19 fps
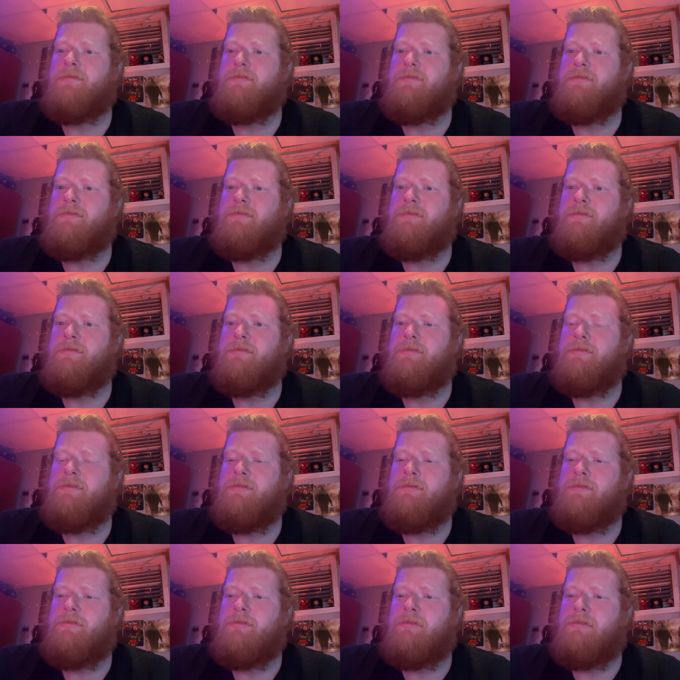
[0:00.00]

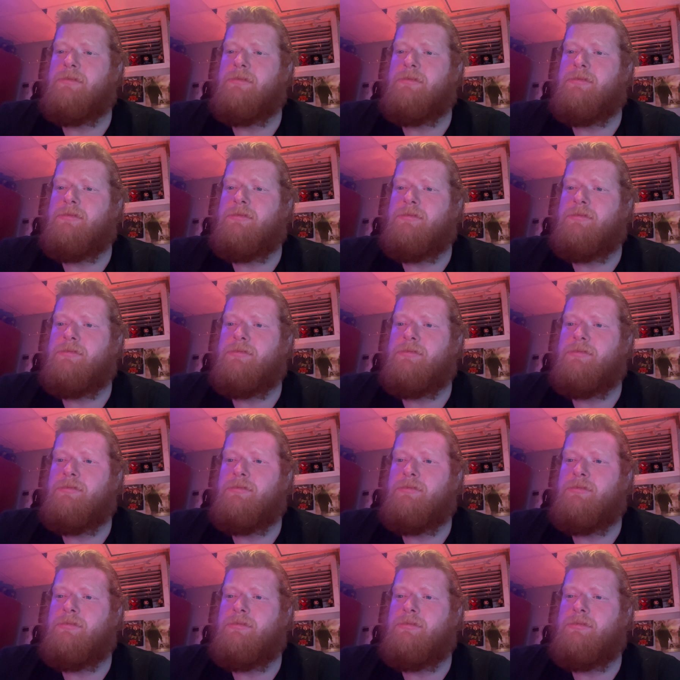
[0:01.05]

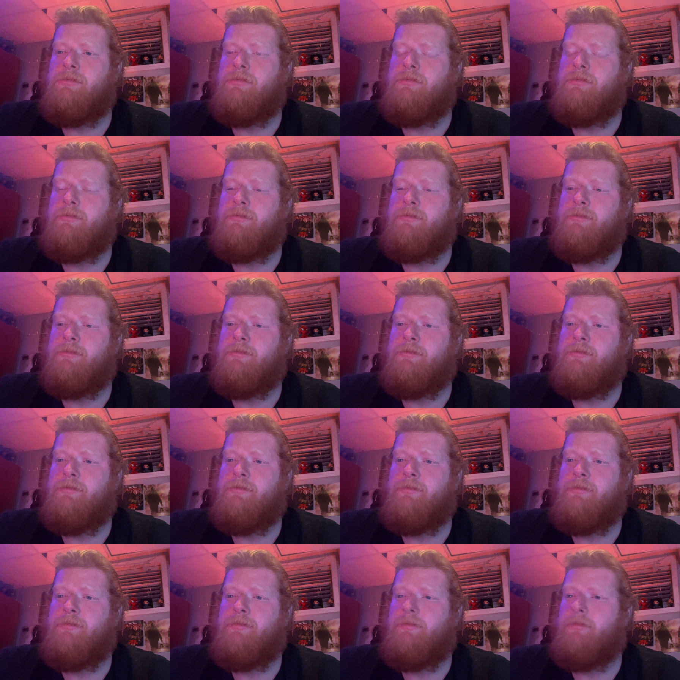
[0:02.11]

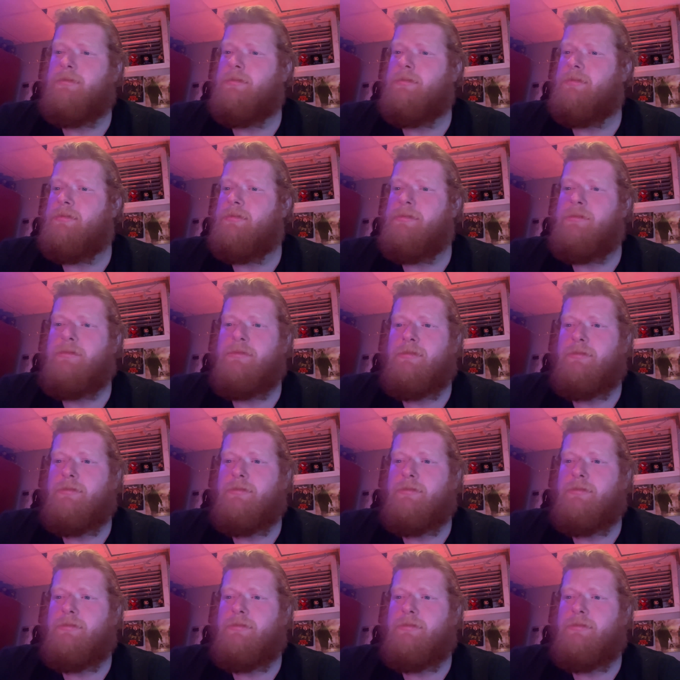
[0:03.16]
Nobody speaks.